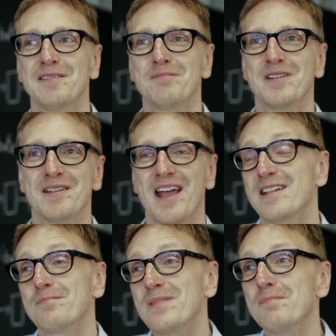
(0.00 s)
He, he
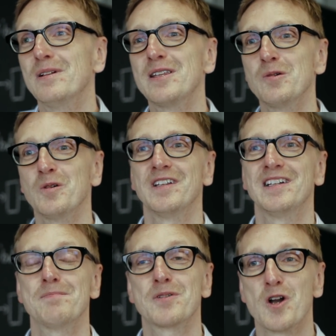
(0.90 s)
had people use
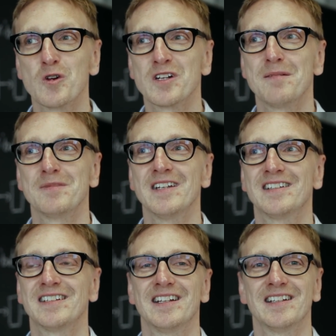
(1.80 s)
it. He programmed
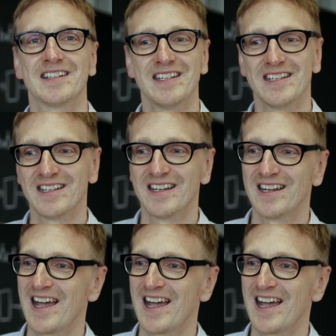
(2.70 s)
it and he